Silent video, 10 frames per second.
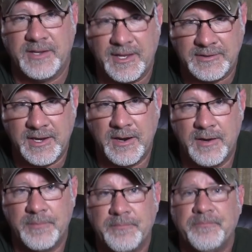get
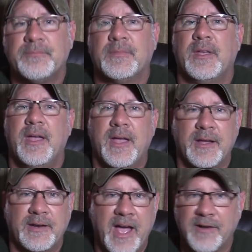there
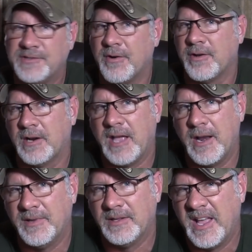and how it's all going to
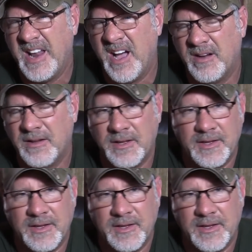kind of be laid out.